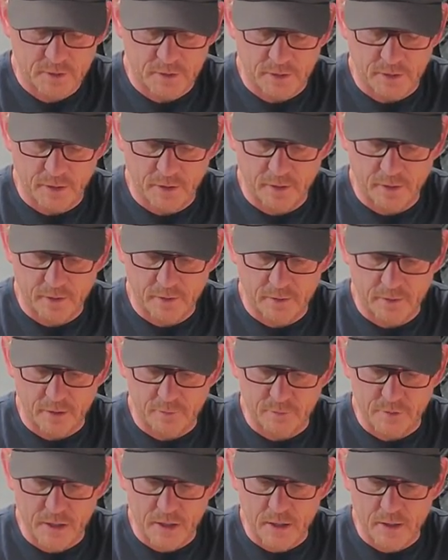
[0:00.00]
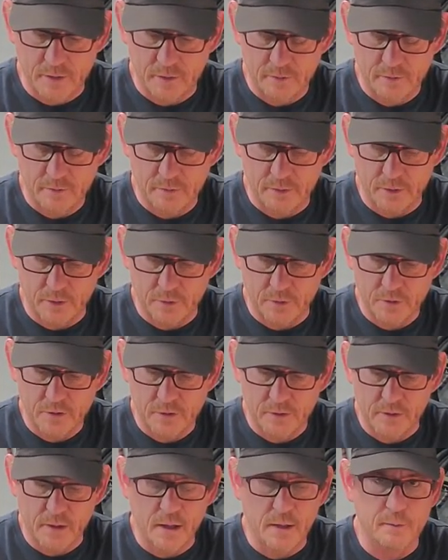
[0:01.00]
And I've got, you know, you
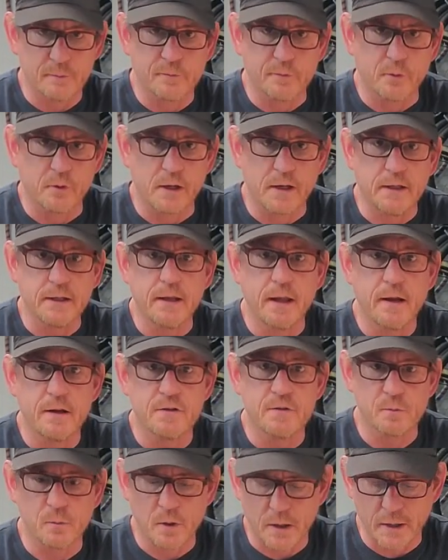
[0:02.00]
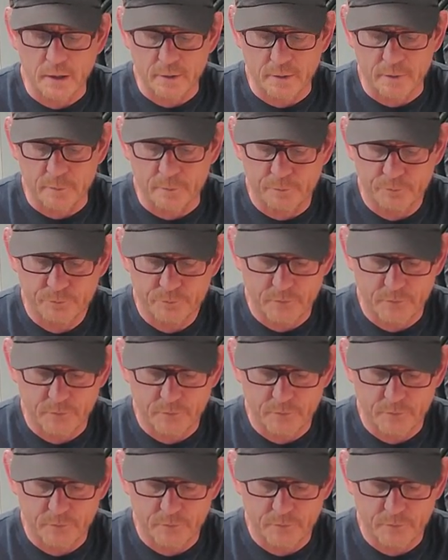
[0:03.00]
can get them for any gauge wire.